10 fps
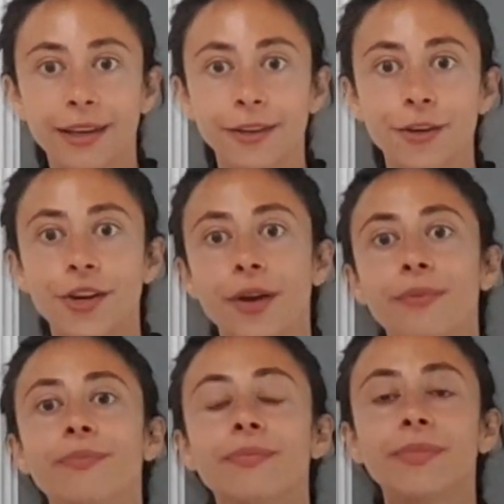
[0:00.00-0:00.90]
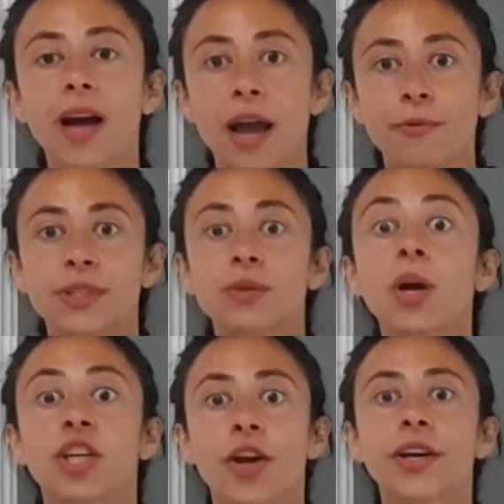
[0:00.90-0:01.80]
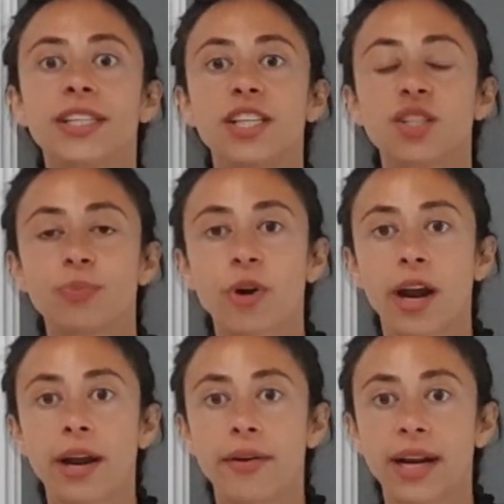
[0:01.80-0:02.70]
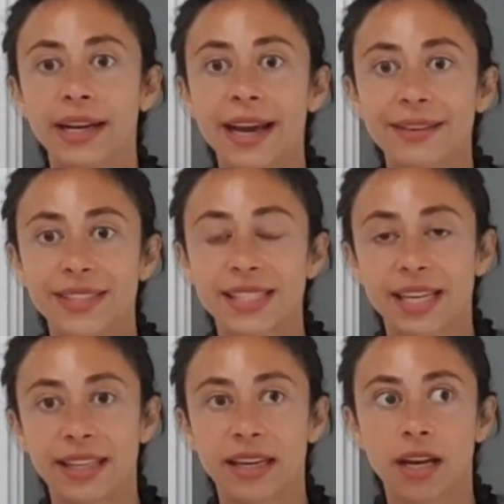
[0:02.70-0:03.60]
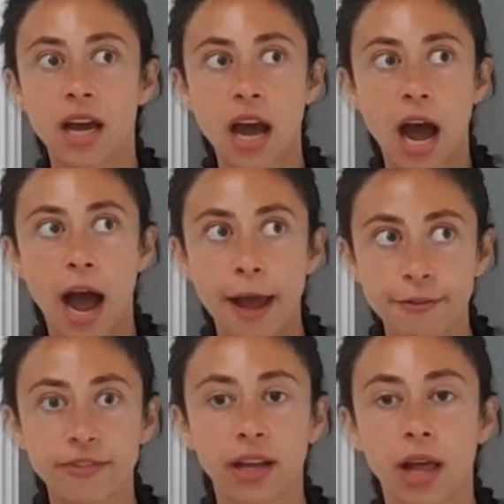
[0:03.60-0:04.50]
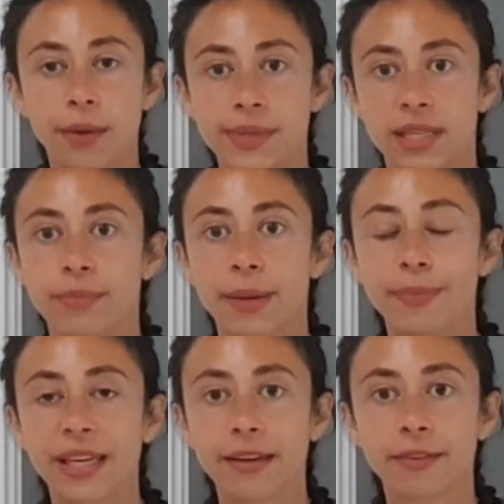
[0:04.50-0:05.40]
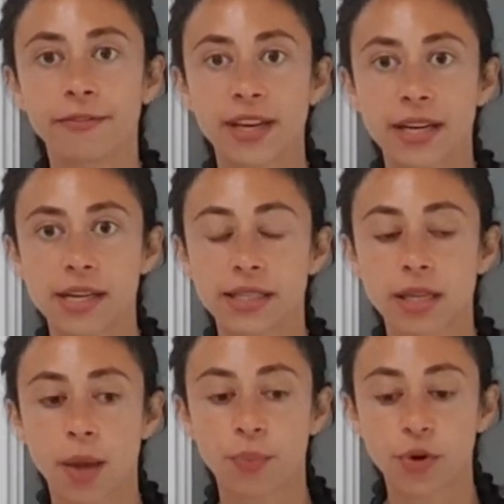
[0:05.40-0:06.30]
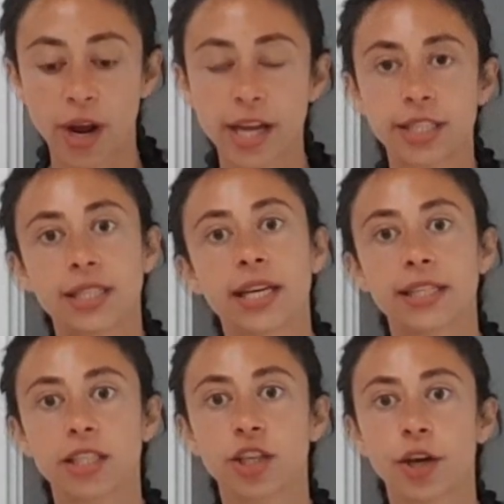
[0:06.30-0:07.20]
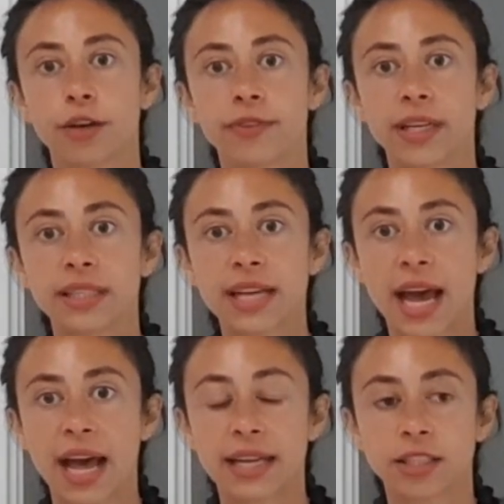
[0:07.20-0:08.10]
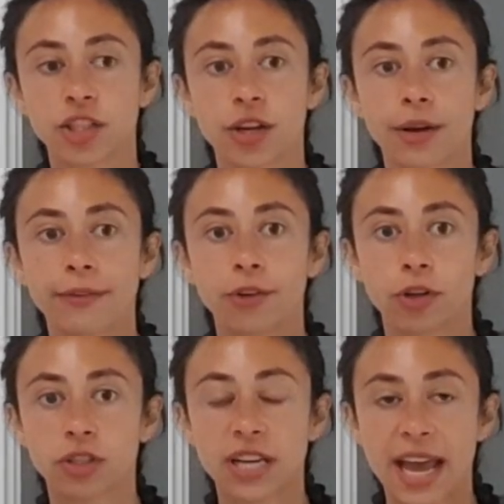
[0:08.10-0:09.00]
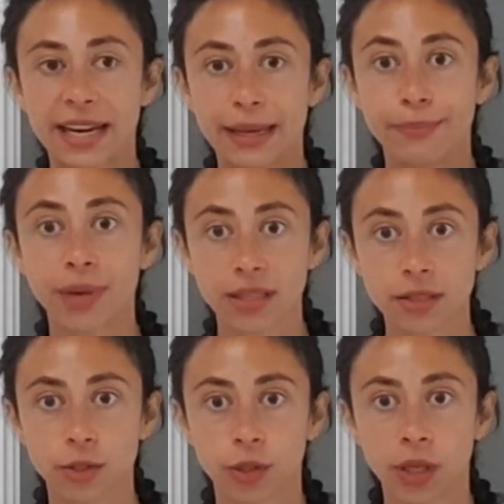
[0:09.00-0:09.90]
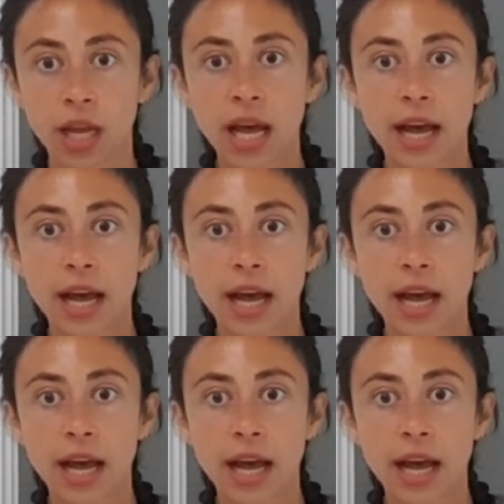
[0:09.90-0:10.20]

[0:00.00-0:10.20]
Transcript: you know, I was a yoga teacher prior, and I'd have to say that I felt I was in my peak fitness prior to getting COVID, and, you know, I've lost any muscle,